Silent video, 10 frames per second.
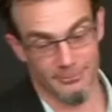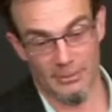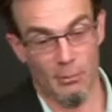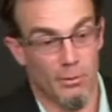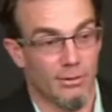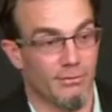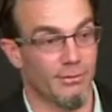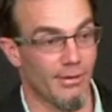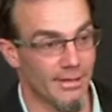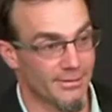They wouldn't have
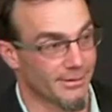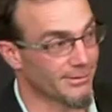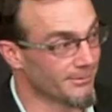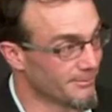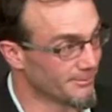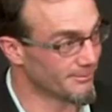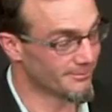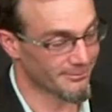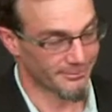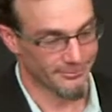invested.
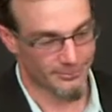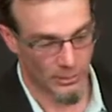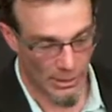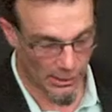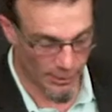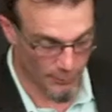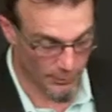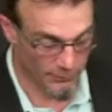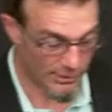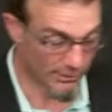
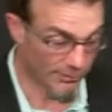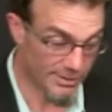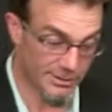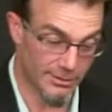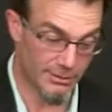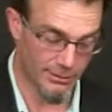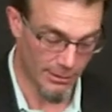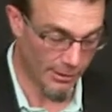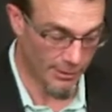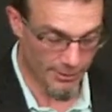Um, if they invested
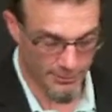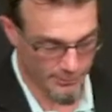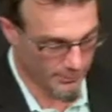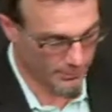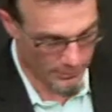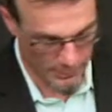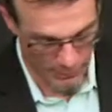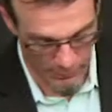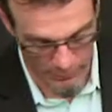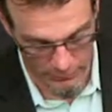uh,
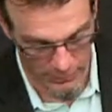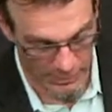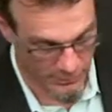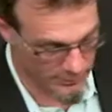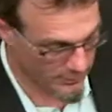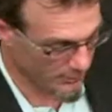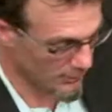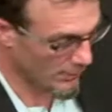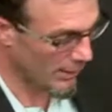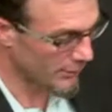their kids'
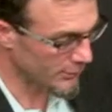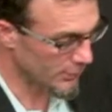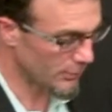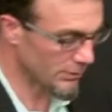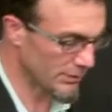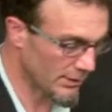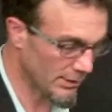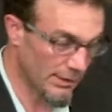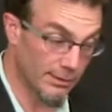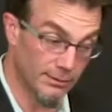college tuition,
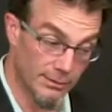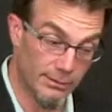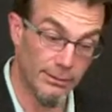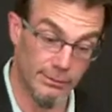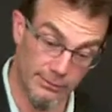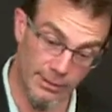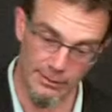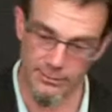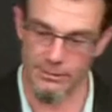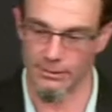then that, that
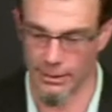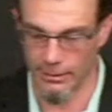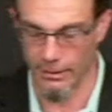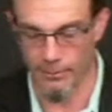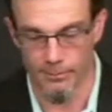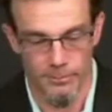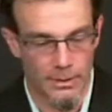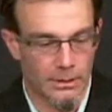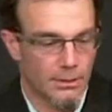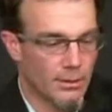that's on them.
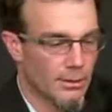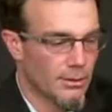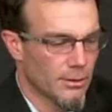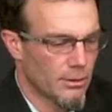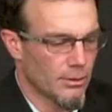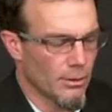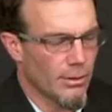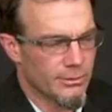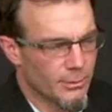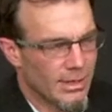All
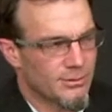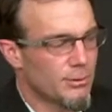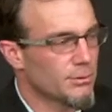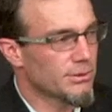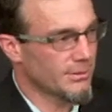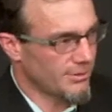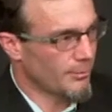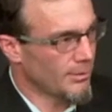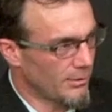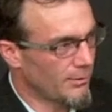right, so that's usually
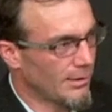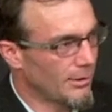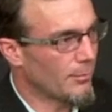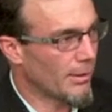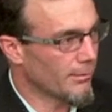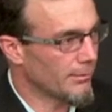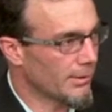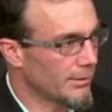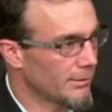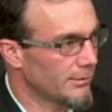something you think about,
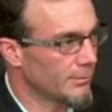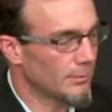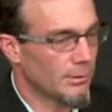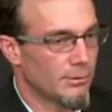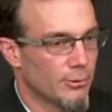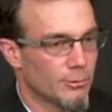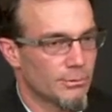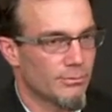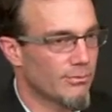right, in terms of